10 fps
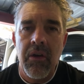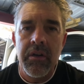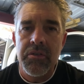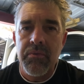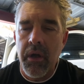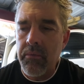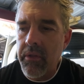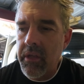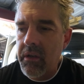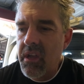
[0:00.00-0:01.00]
I just rode
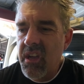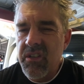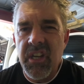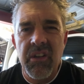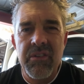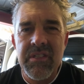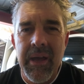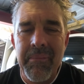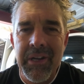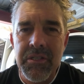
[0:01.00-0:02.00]
with it. Didn't lose
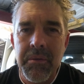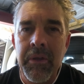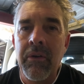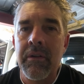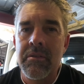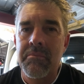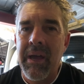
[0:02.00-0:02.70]
that much, to be honest.